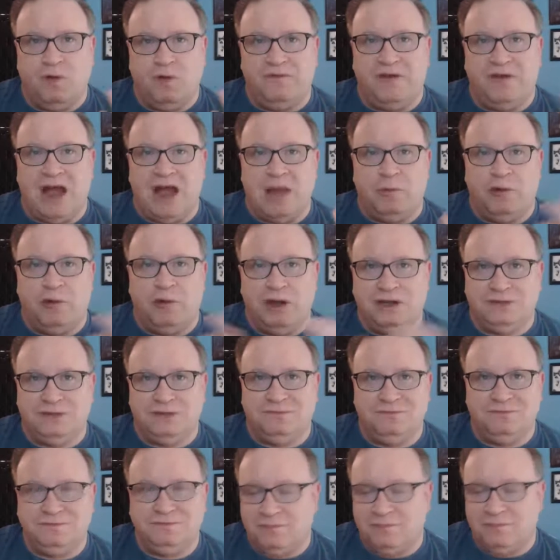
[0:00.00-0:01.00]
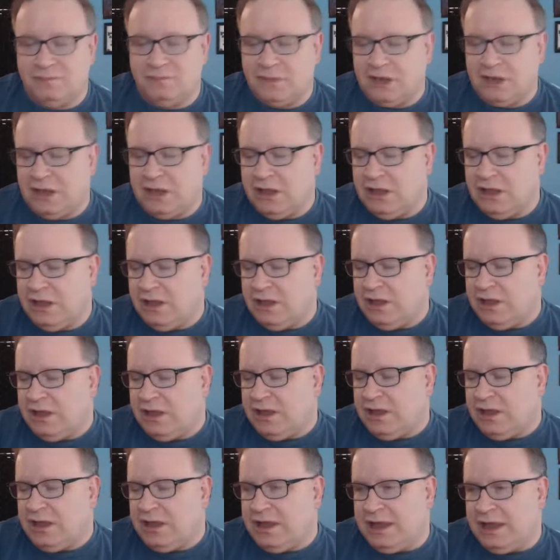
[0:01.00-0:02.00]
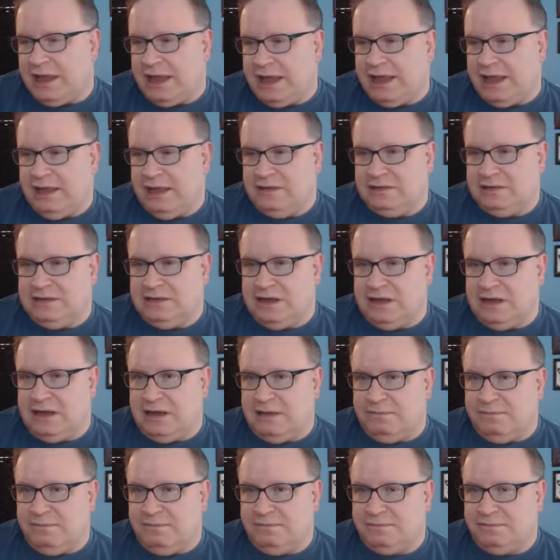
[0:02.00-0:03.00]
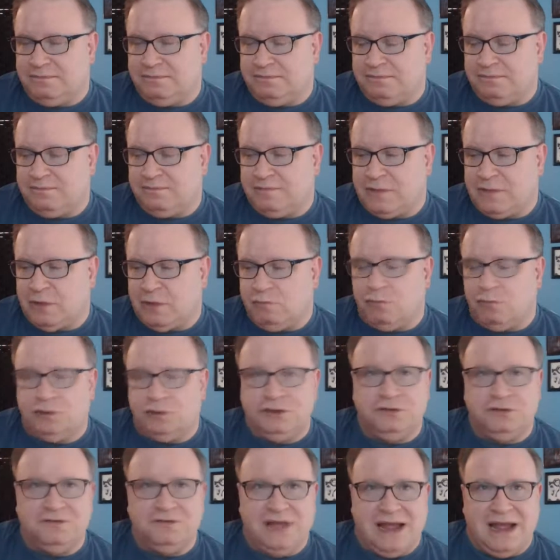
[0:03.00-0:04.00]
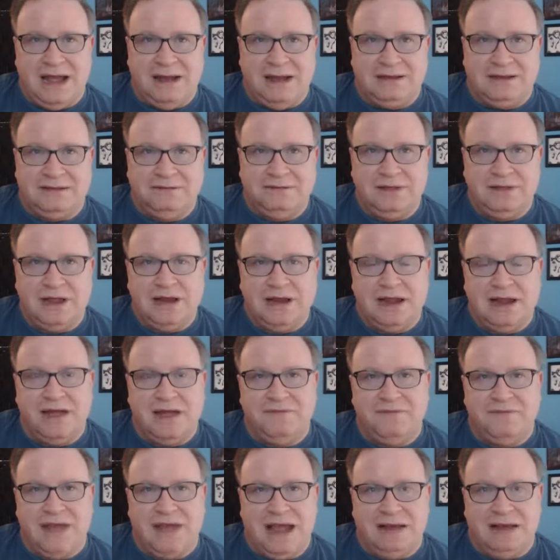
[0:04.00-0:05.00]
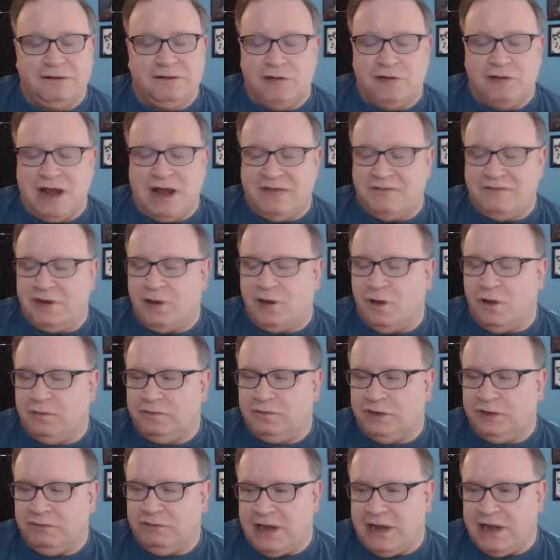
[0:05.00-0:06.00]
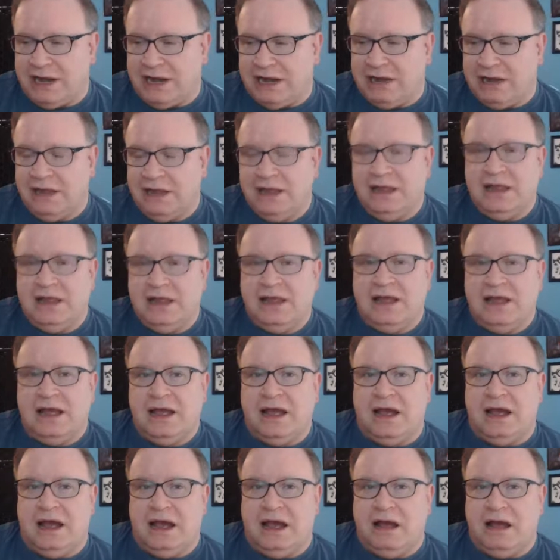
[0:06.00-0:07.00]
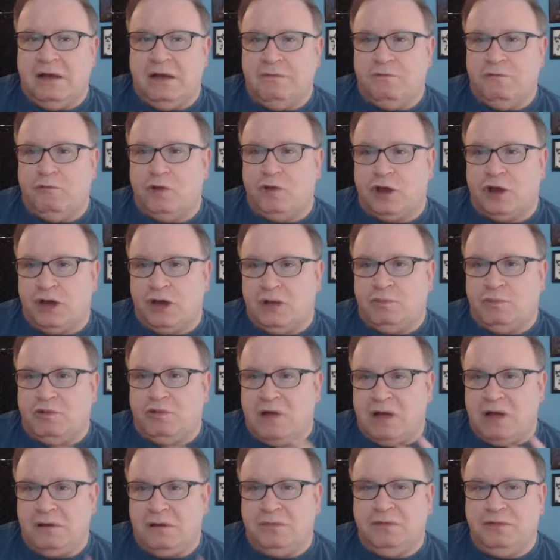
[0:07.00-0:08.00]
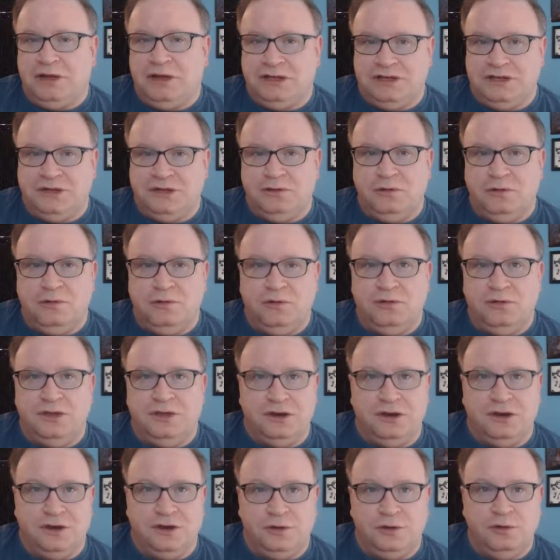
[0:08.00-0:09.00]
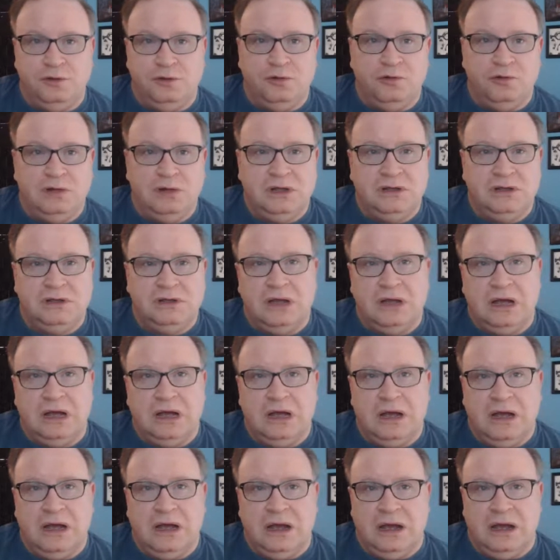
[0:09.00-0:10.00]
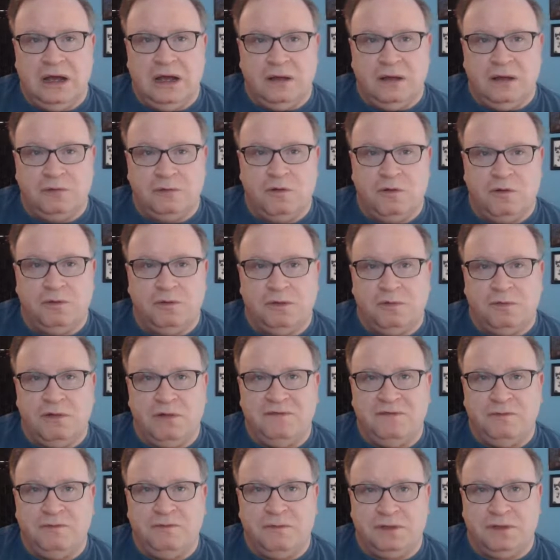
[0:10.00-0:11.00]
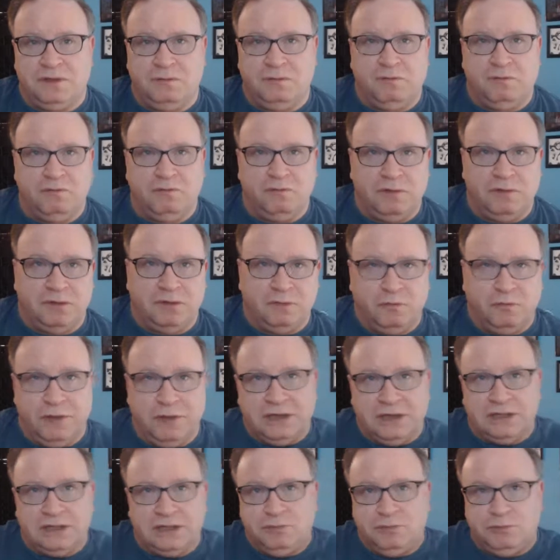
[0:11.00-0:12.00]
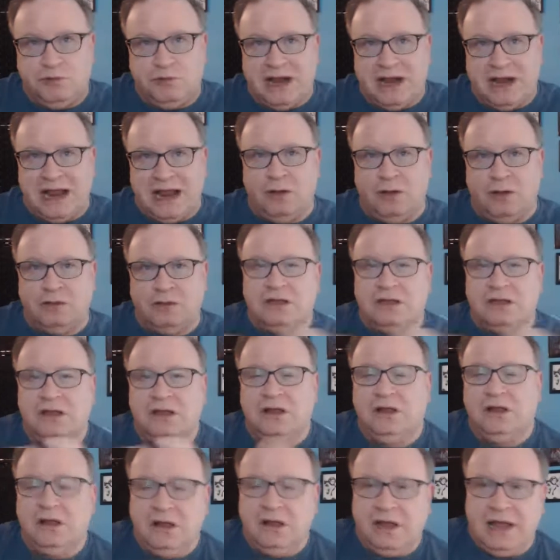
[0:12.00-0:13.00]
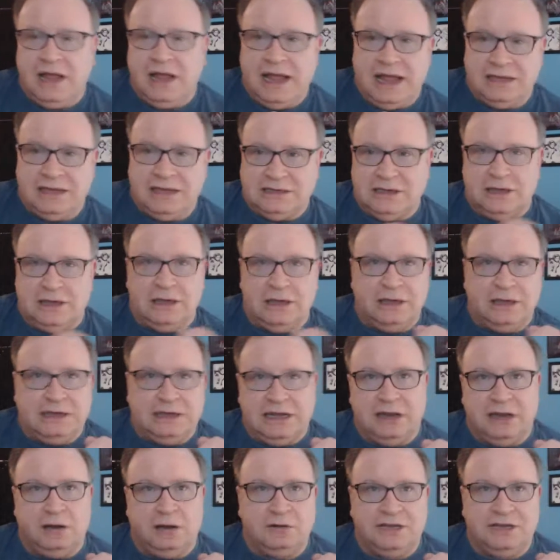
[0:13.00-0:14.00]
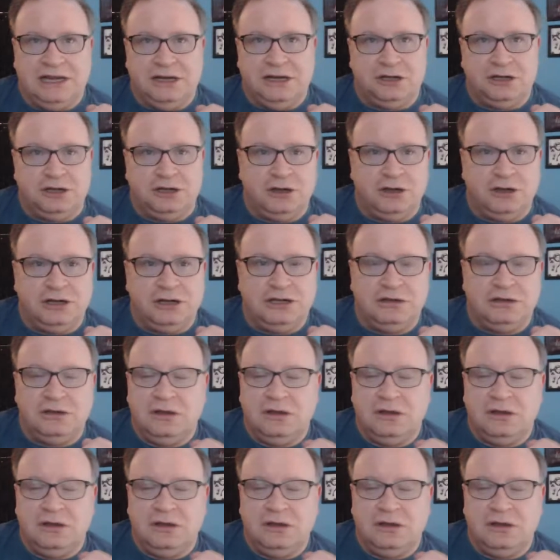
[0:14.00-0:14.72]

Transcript: vibrant. Mm-hmm. And we'll do that and have that graphic hopefully ready. We're gonna probably do the new Quoth the Raven with the wings spread out as a yellow T-shirt,